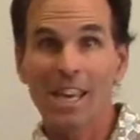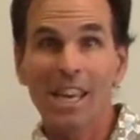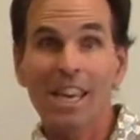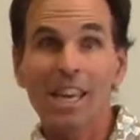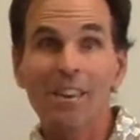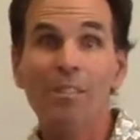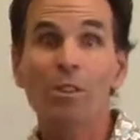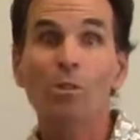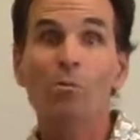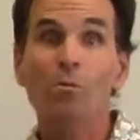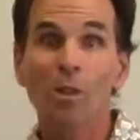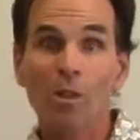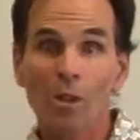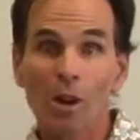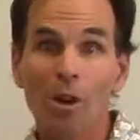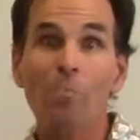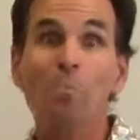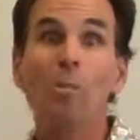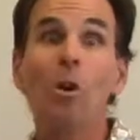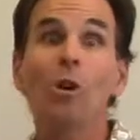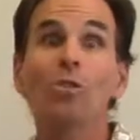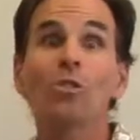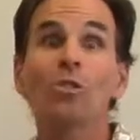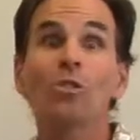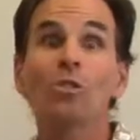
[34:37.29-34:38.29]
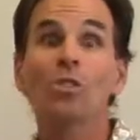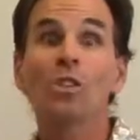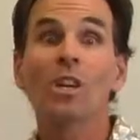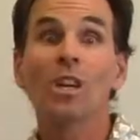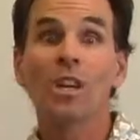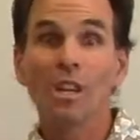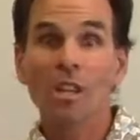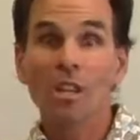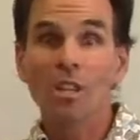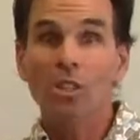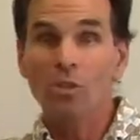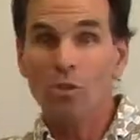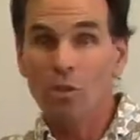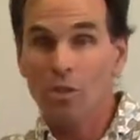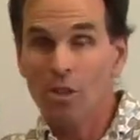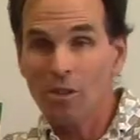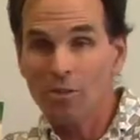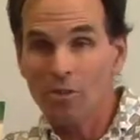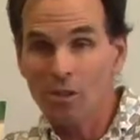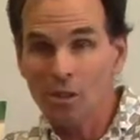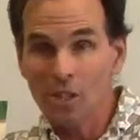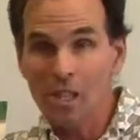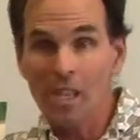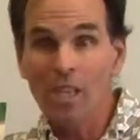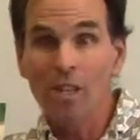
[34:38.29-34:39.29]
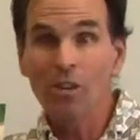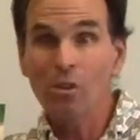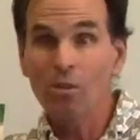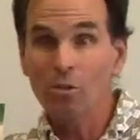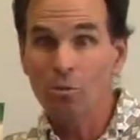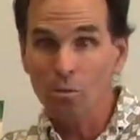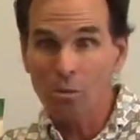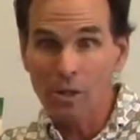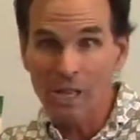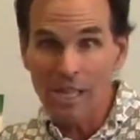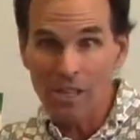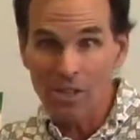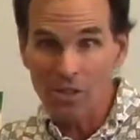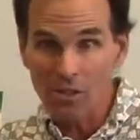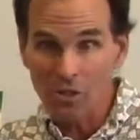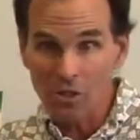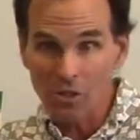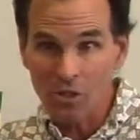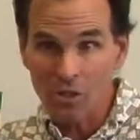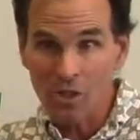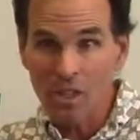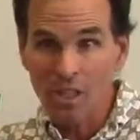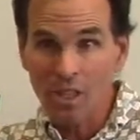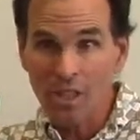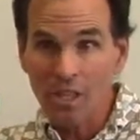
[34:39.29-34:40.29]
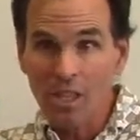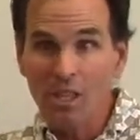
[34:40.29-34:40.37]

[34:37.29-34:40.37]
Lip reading: even with our most sort of skilled readers.